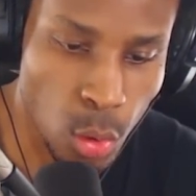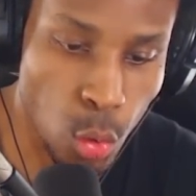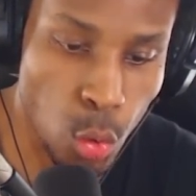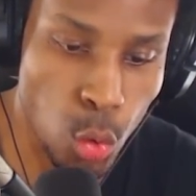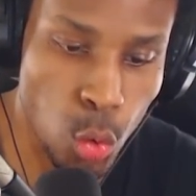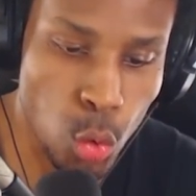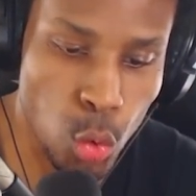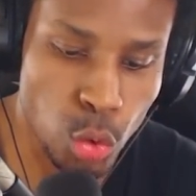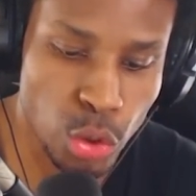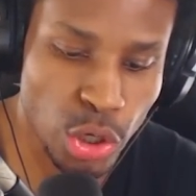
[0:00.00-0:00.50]

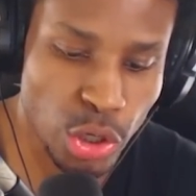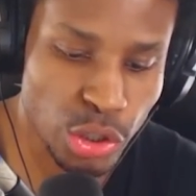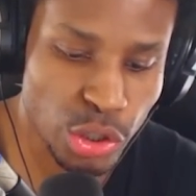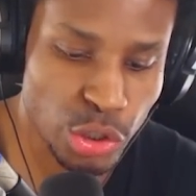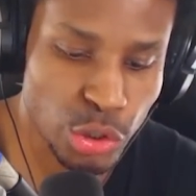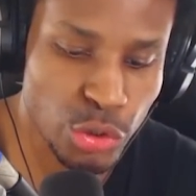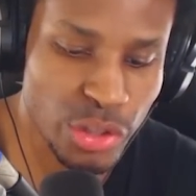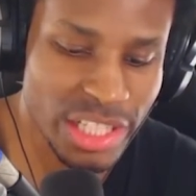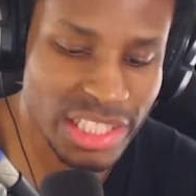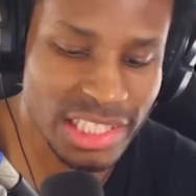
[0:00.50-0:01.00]
Oh no, no.
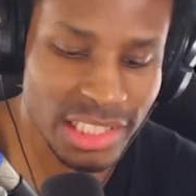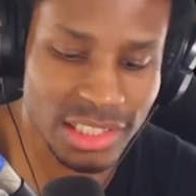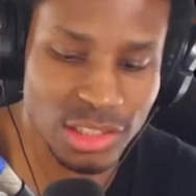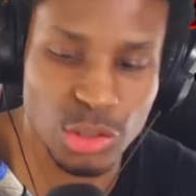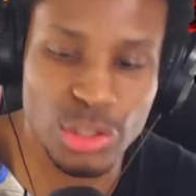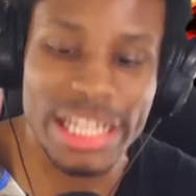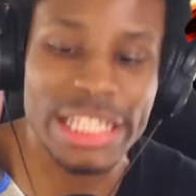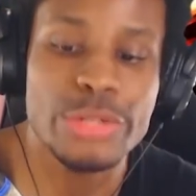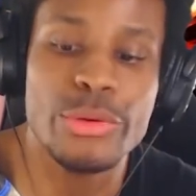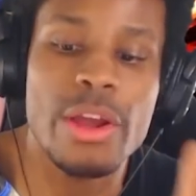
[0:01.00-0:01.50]
You get to
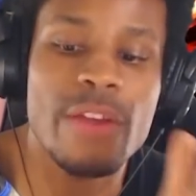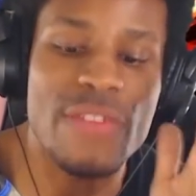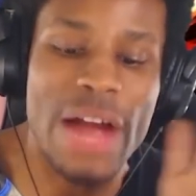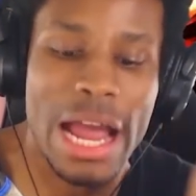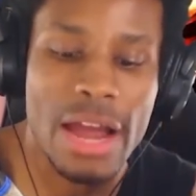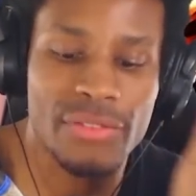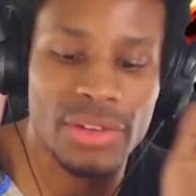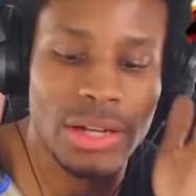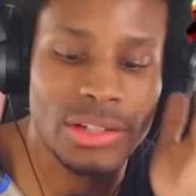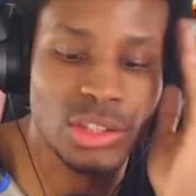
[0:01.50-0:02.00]
you get the
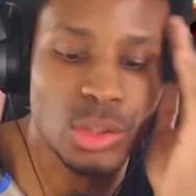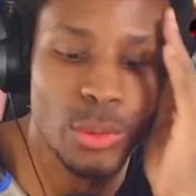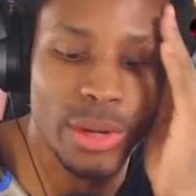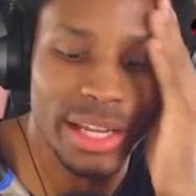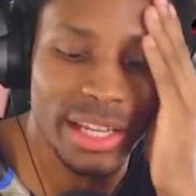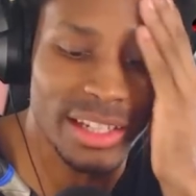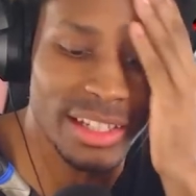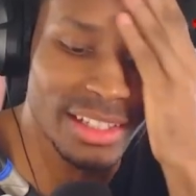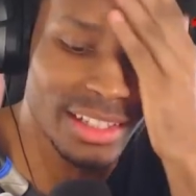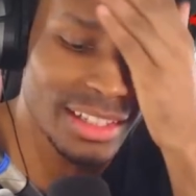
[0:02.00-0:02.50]
revival out the
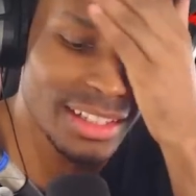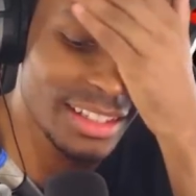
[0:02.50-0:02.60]
way.